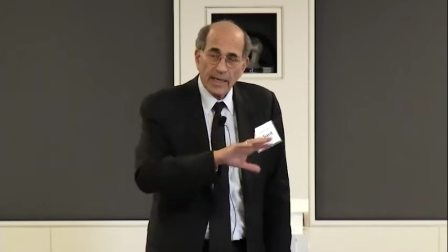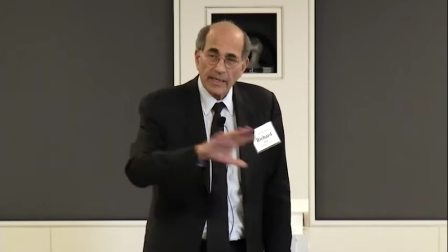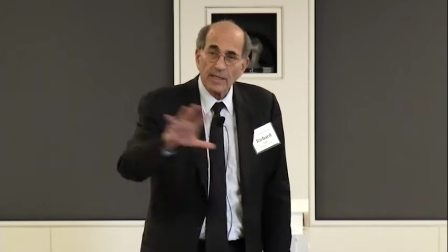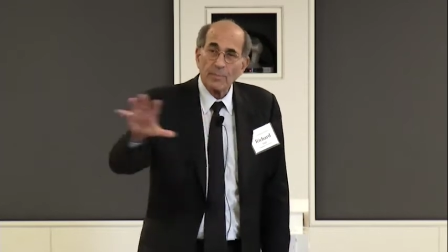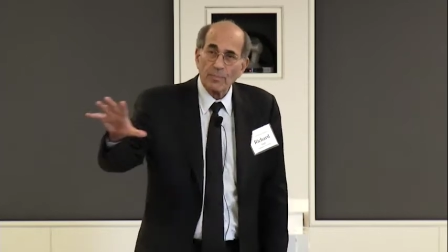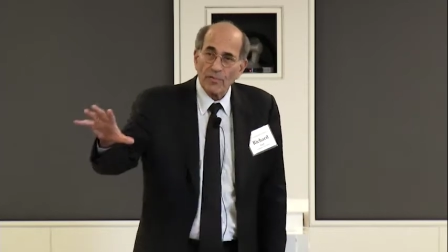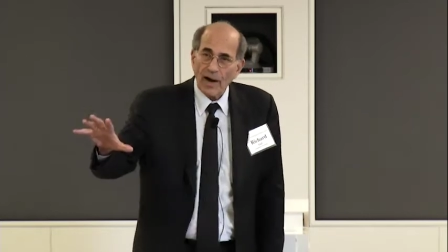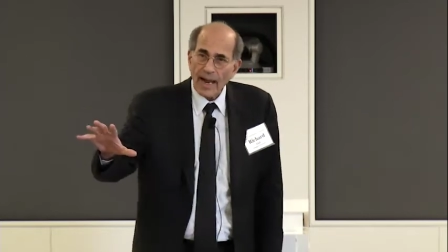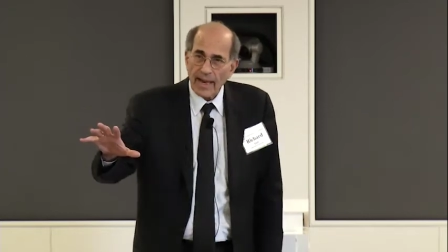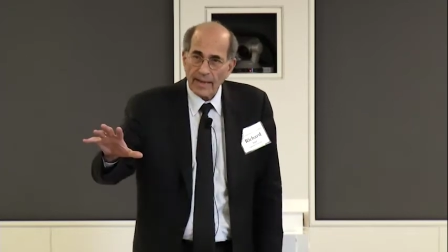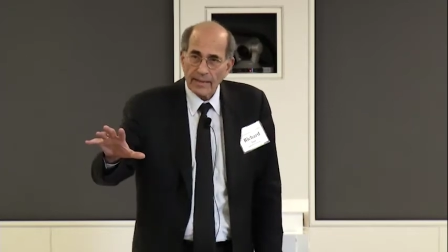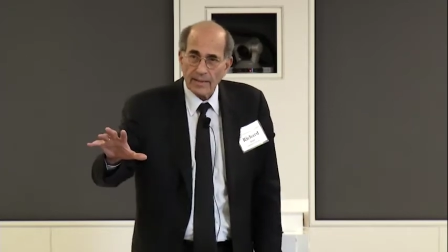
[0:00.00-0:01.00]
in a
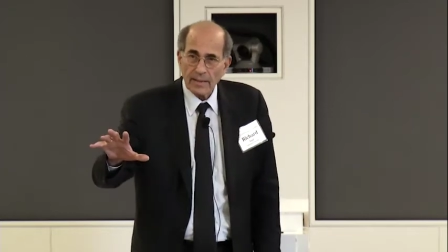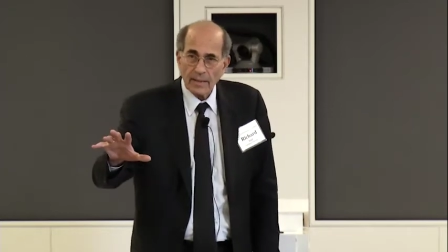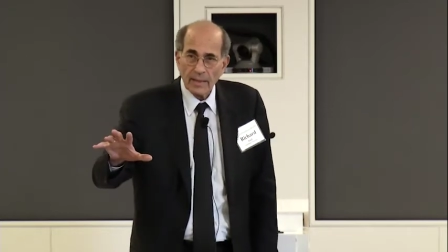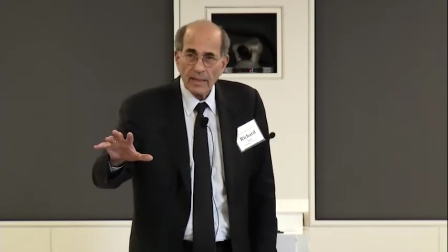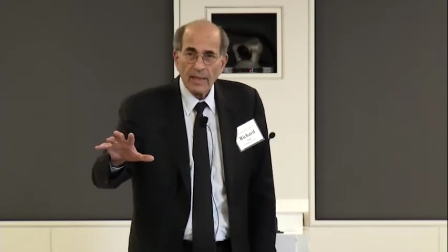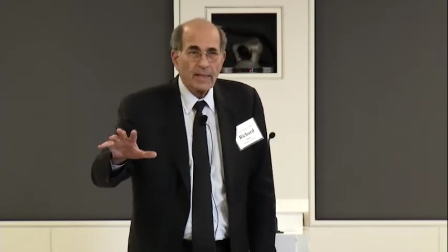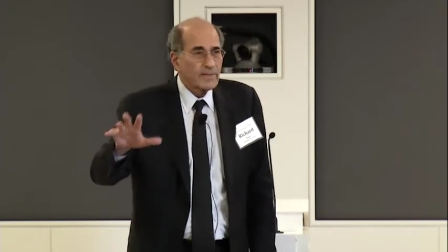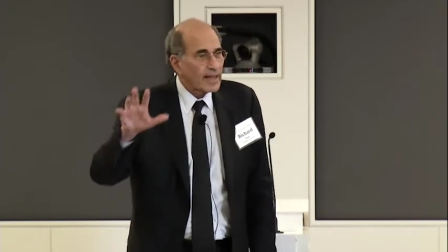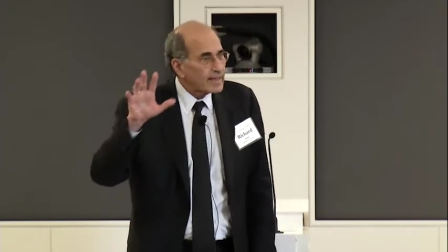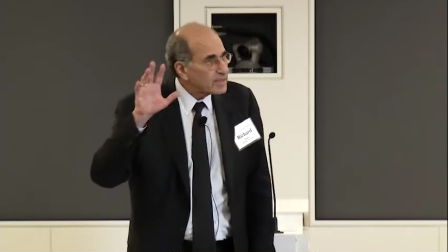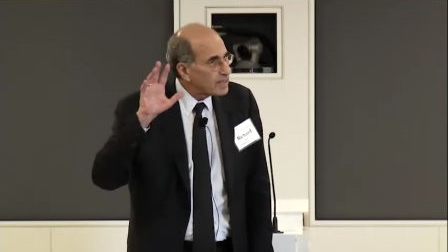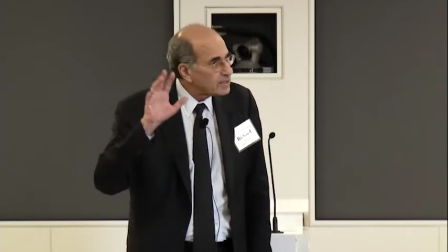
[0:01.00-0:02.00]
brain
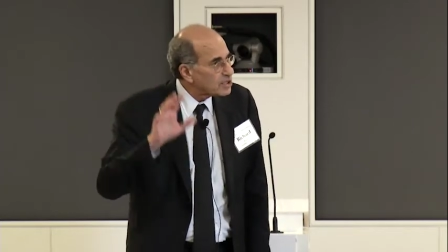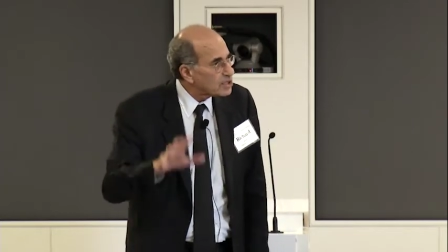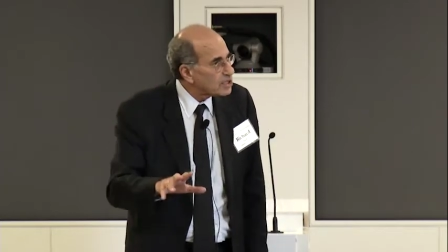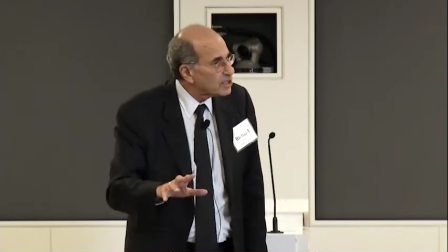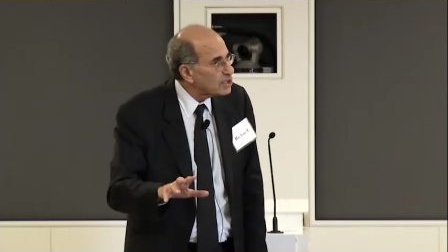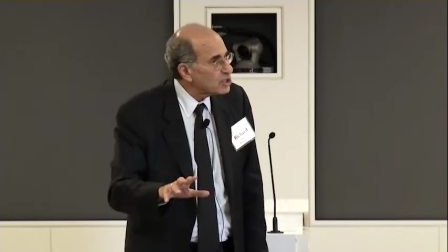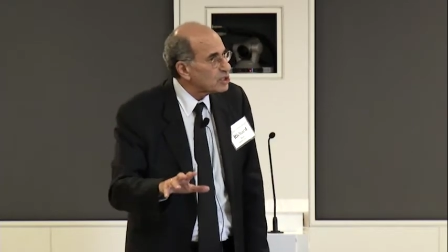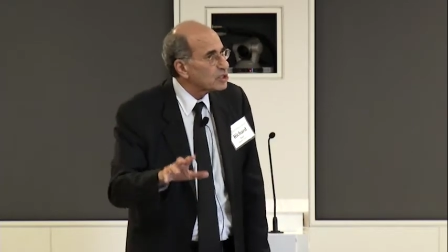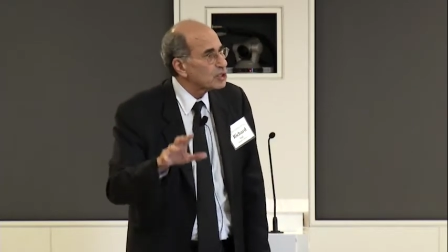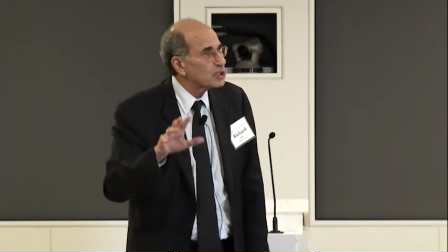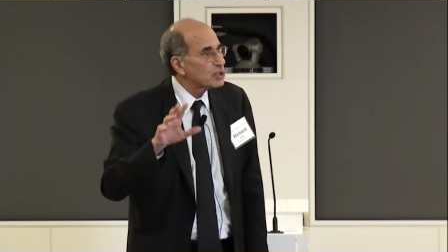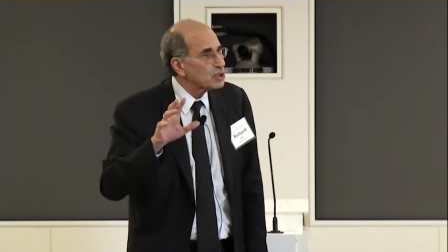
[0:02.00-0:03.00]
that
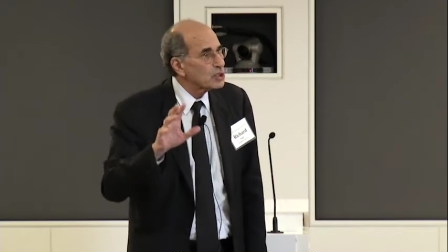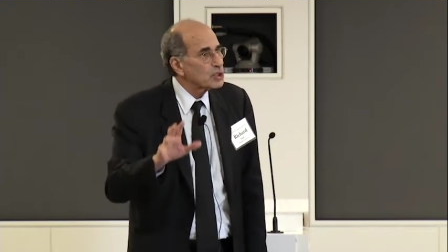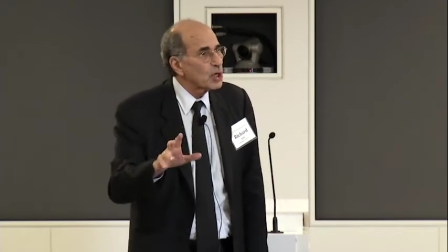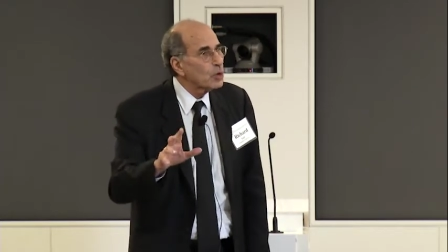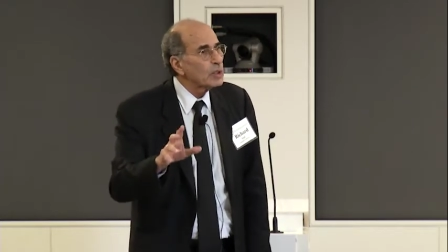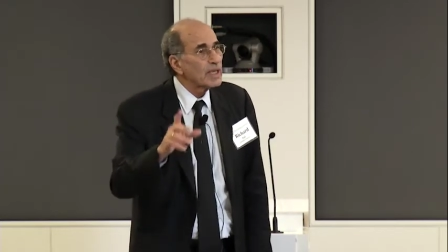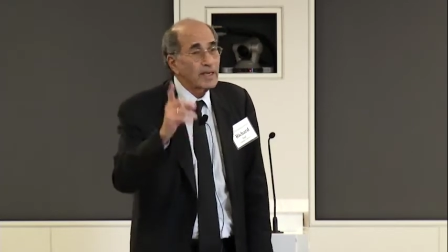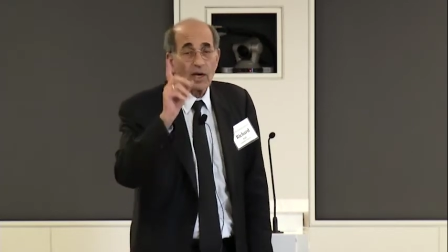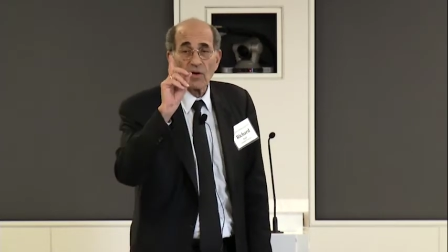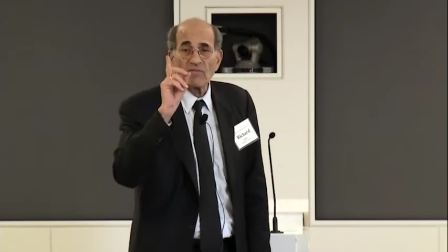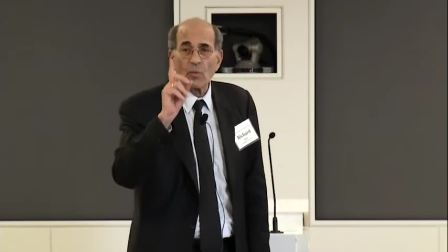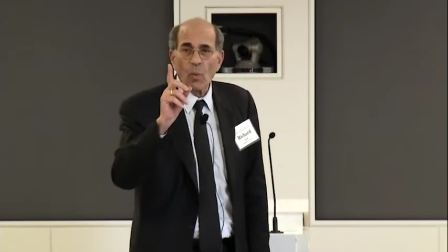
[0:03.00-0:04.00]
consists solely
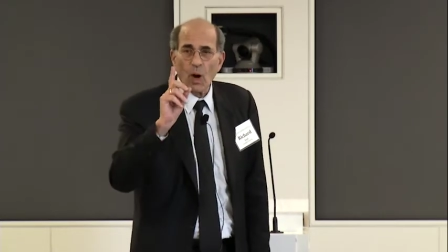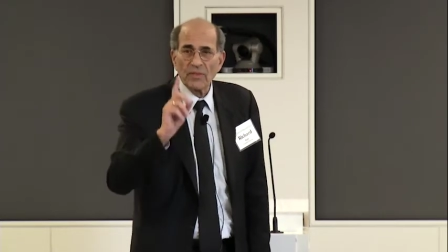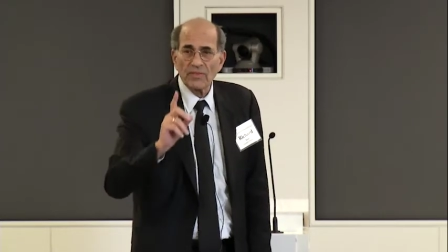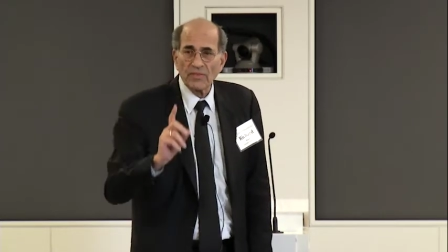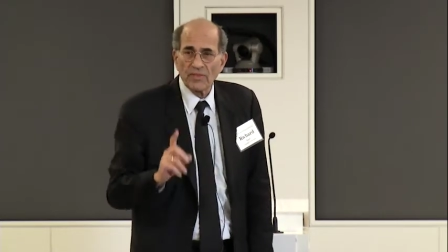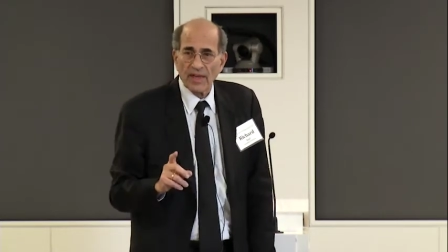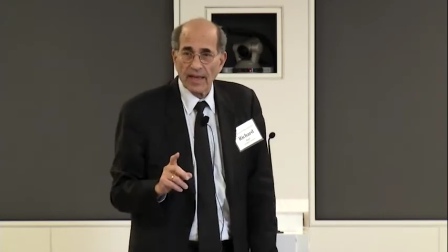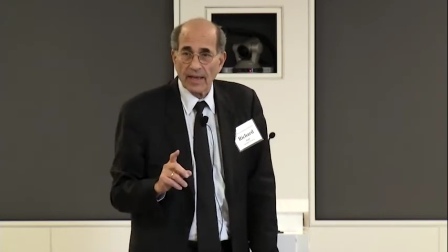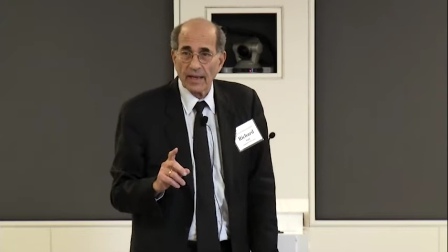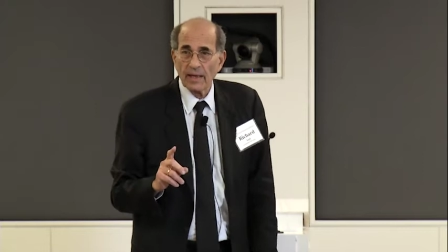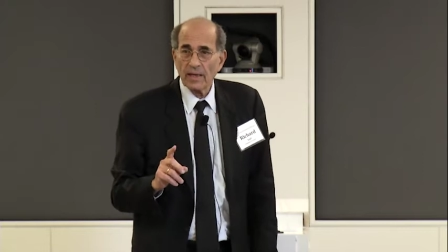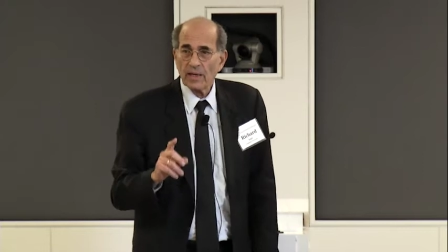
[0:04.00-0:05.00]
of one thing
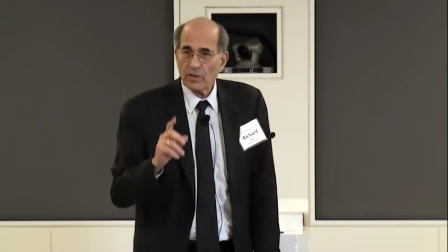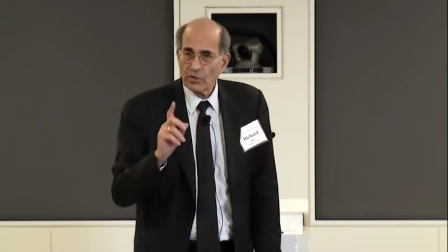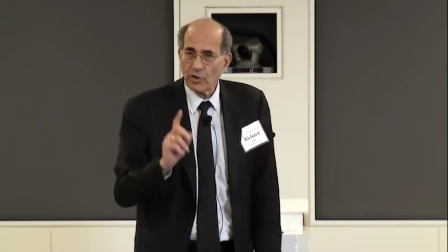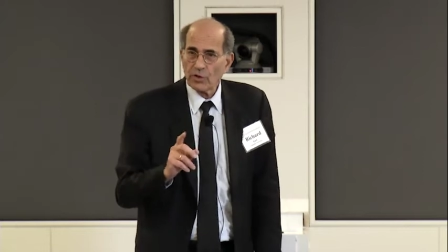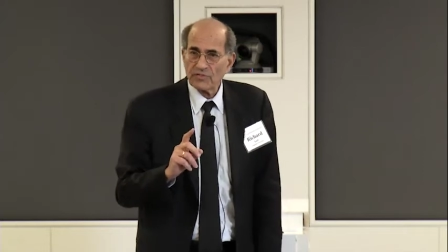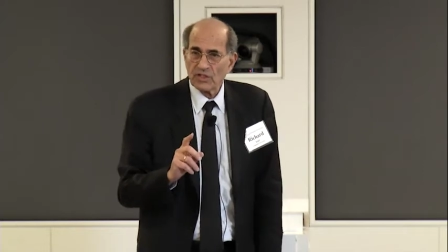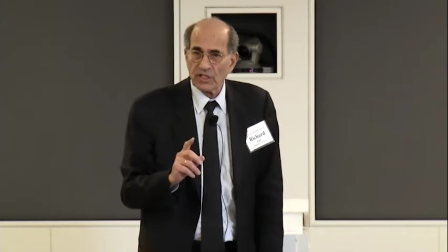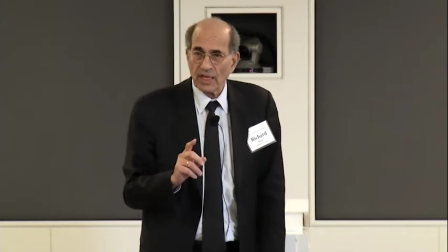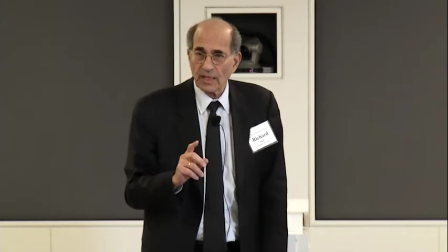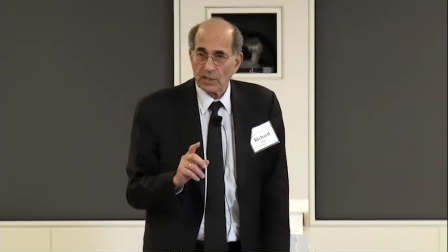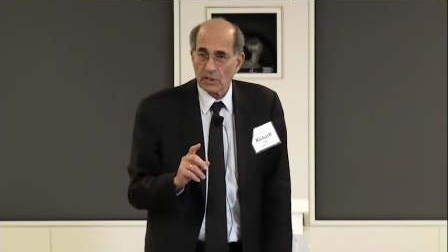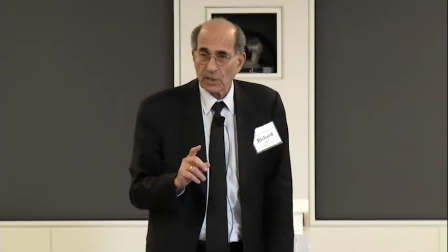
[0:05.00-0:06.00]
nerve
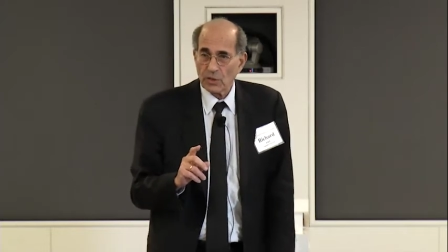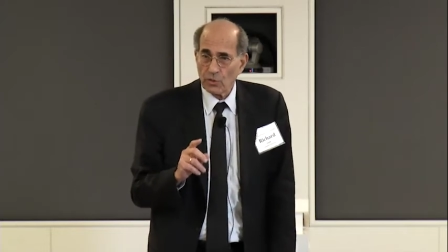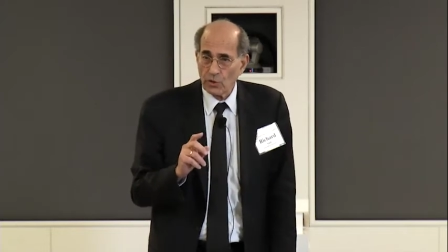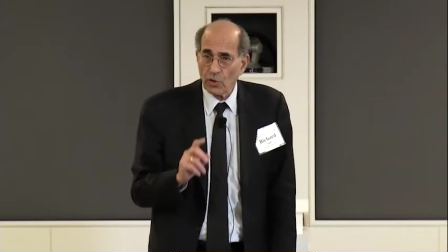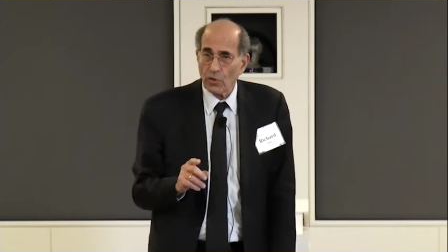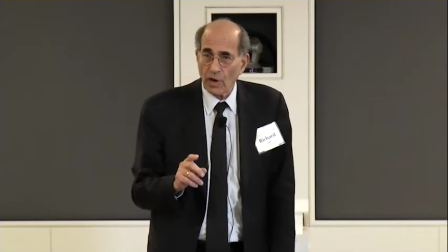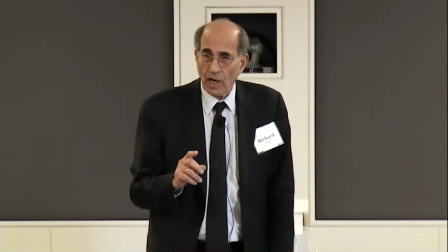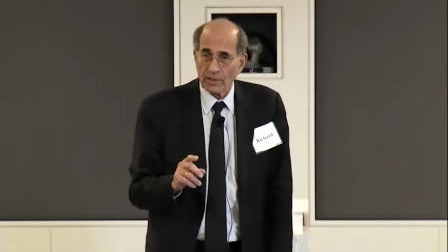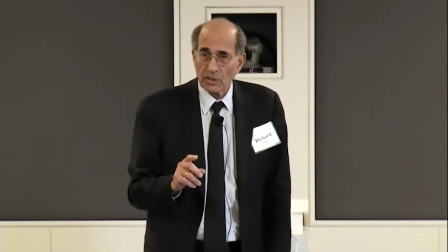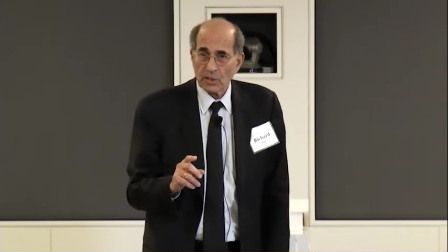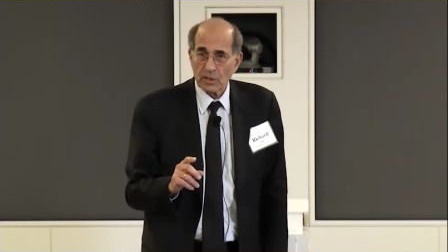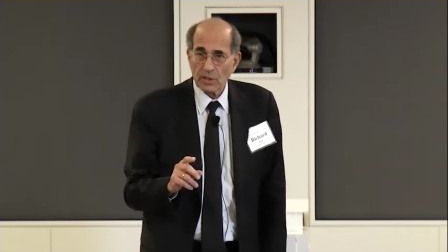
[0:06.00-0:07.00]
cells,
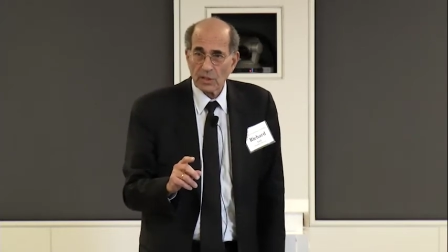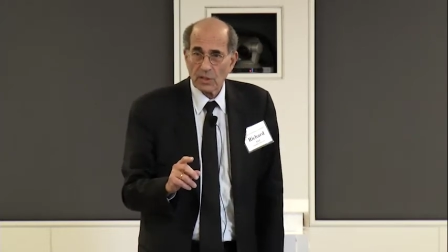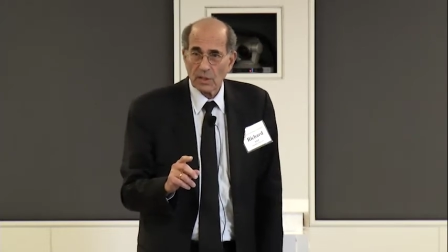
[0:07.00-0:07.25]
neurons.